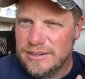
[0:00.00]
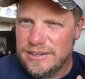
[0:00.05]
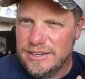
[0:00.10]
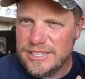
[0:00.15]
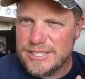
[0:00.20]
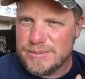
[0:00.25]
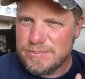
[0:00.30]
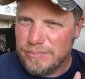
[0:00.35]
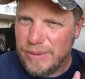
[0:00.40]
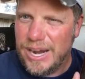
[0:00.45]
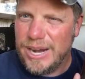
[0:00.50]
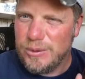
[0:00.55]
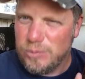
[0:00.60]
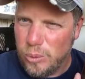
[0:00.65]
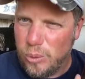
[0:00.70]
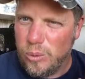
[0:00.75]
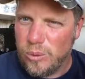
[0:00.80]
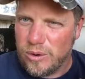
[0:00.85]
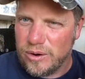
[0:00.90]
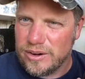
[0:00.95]
it's my
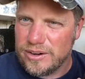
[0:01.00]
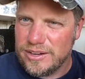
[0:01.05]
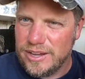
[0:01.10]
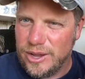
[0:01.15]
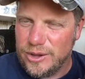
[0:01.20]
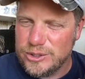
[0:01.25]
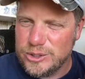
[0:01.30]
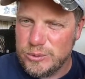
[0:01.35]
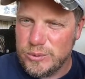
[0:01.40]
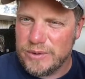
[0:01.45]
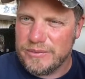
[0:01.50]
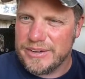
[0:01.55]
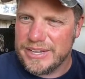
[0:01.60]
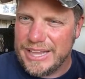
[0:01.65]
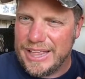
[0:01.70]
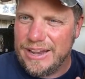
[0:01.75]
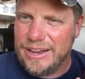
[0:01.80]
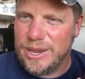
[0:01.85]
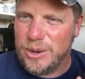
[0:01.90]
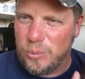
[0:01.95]
award. I'll do whatever the
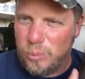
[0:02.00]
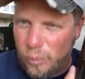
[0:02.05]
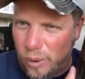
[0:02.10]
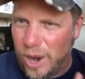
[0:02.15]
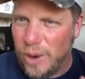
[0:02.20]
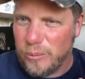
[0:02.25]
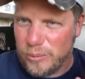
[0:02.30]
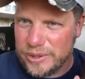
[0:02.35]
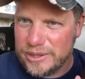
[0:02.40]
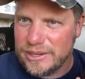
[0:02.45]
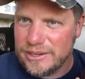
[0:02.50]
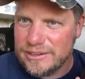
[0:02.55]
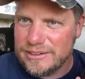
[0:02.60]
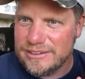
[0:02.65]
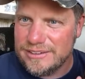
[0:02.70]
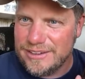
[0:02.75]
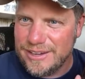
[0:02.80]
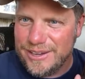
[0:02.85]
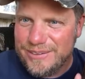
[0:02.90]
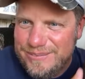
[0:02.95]
hell I want with it.
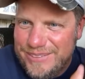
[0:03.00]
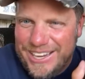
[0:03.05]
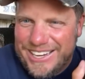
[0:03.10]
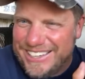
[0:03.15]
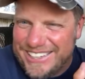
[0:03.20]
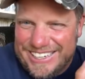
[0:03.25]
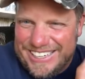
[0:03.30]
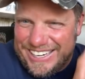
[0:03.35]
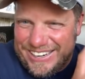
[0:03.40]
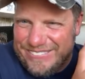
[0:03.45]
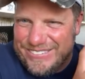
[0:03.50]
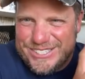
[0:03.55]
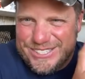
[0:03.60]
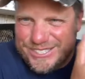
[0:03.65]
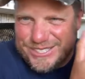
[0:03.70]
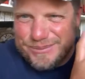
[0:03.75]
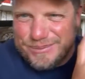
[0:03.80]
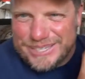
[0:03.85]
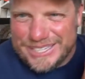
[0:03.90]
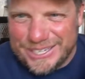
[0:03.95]
I'm not going to give it to
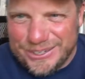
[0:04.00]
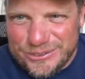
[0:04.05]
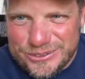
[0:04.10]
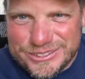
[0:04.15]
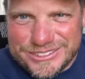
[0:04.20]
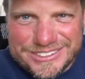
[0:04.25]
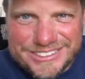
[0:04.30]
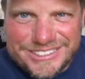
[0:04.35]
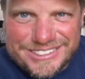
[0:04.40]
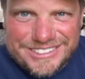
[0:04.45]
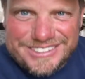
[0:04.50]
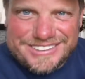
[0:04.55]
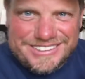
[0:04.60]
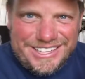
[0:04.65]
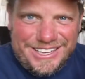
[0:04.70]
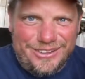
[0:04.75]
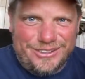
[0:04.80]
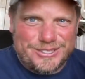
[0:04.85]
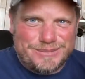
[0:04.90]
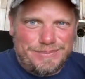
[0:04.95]
somebody else. What the
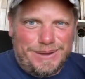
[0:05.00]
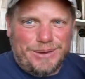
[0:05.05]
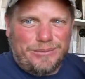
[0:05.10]
hell? It's my